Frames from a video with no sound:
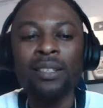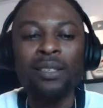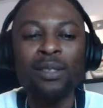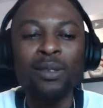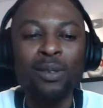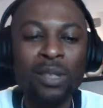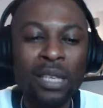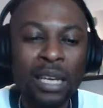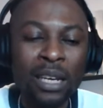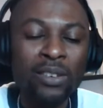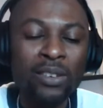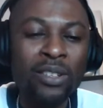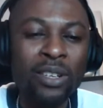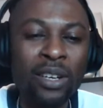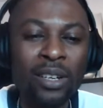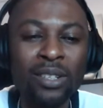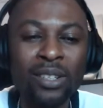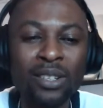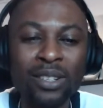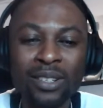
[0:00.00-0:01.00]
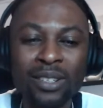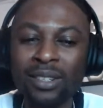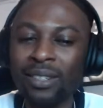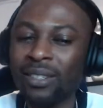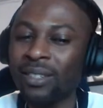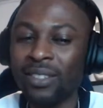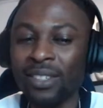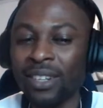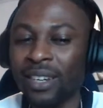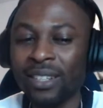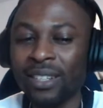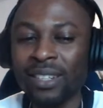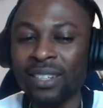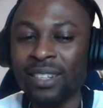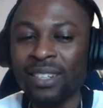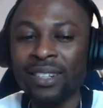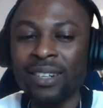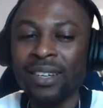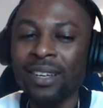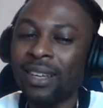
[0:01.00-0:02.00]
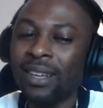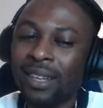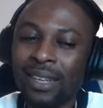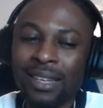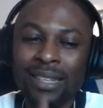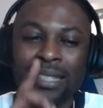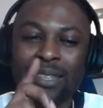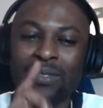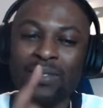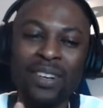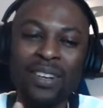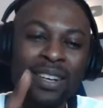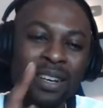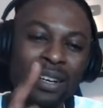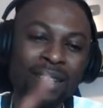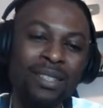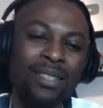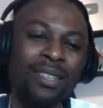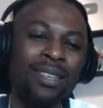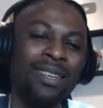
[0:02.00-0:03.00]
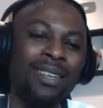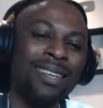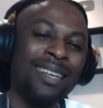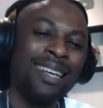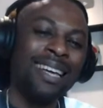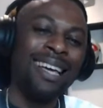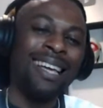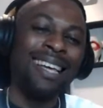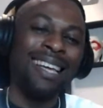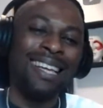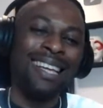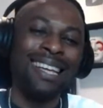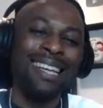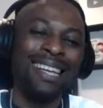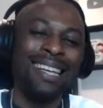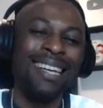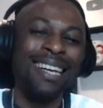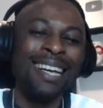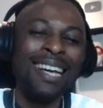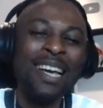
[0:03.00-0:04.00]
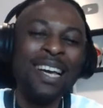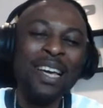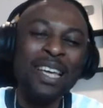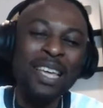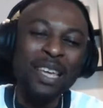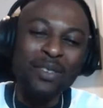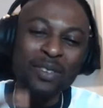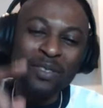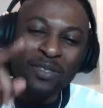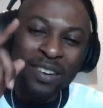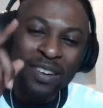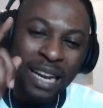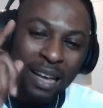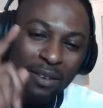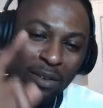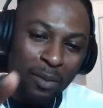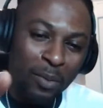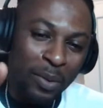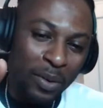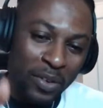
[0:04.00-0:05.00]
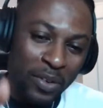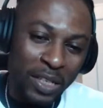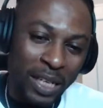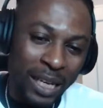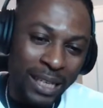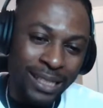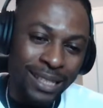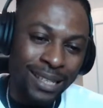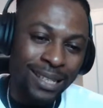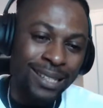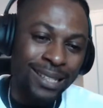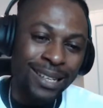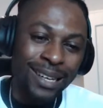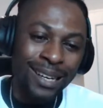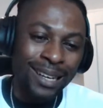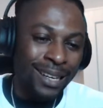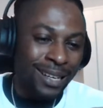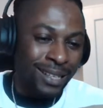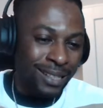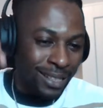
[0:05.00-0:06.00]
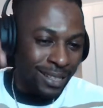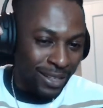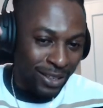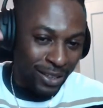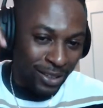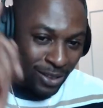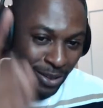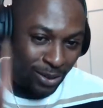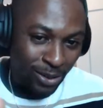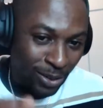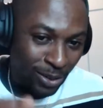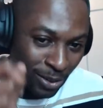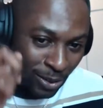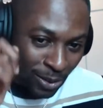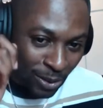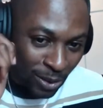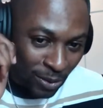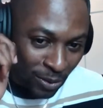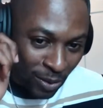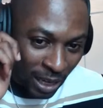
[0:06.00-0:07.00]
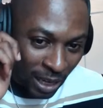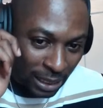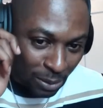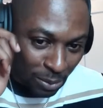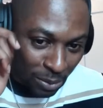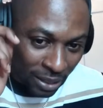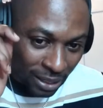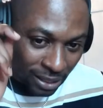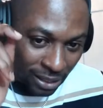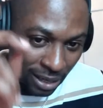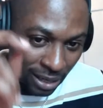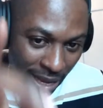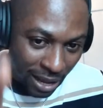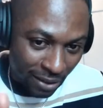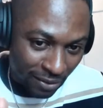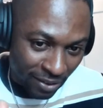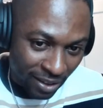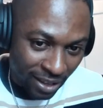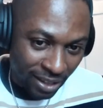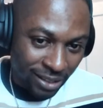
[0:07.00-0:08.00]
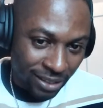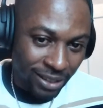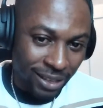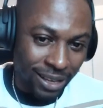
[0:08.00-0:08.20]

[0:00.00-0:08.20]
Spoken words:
to take rejection, because rejection is a very hard thing. If you've never been rejected, then you don't know. You've not experienced life yet.